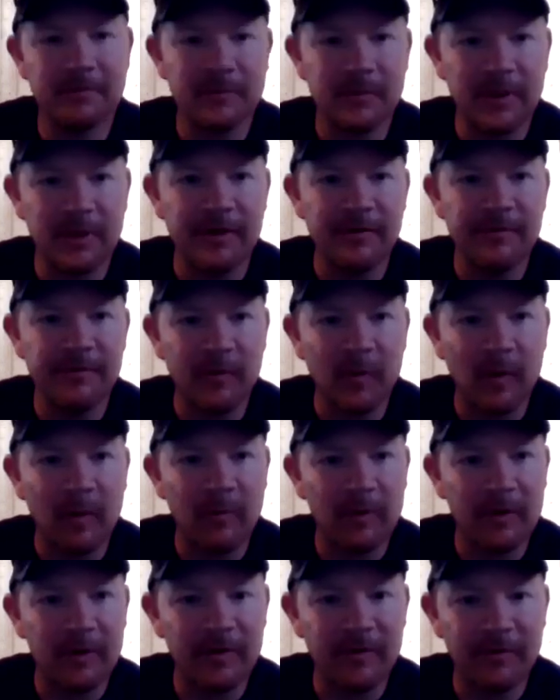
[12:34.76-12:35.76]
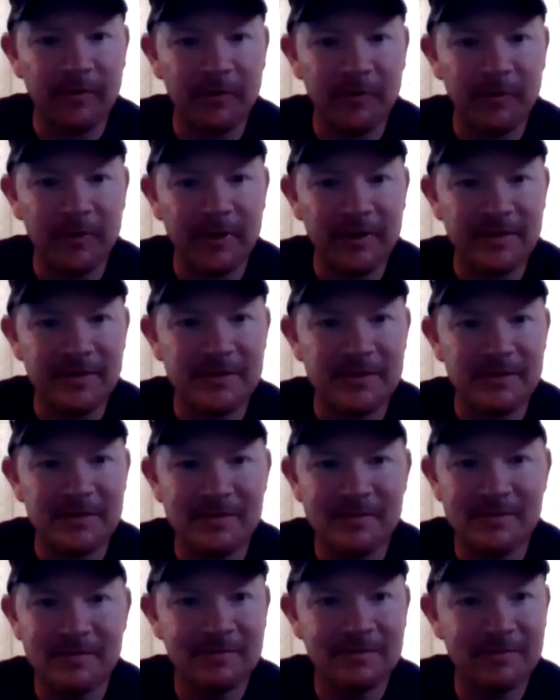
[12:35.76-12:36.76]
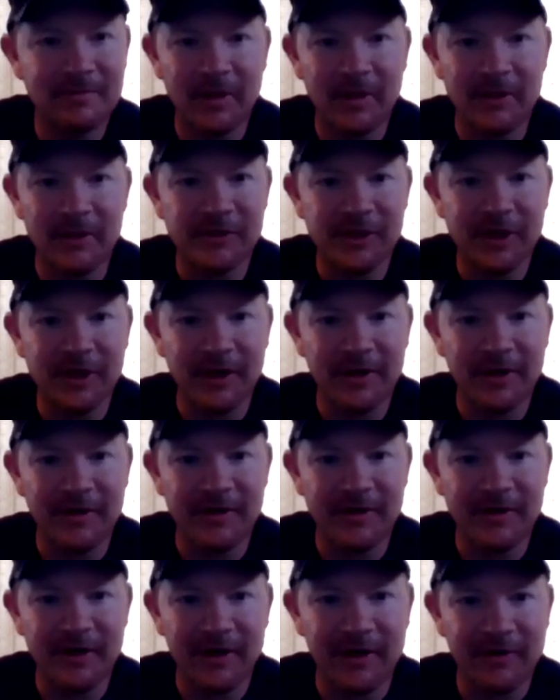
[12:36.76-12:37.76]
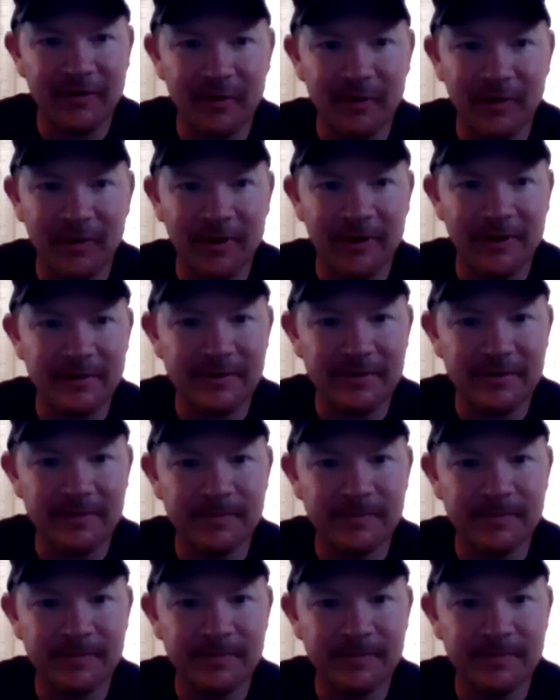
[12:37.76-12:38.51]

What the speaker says: lead forward through this uncharted territories.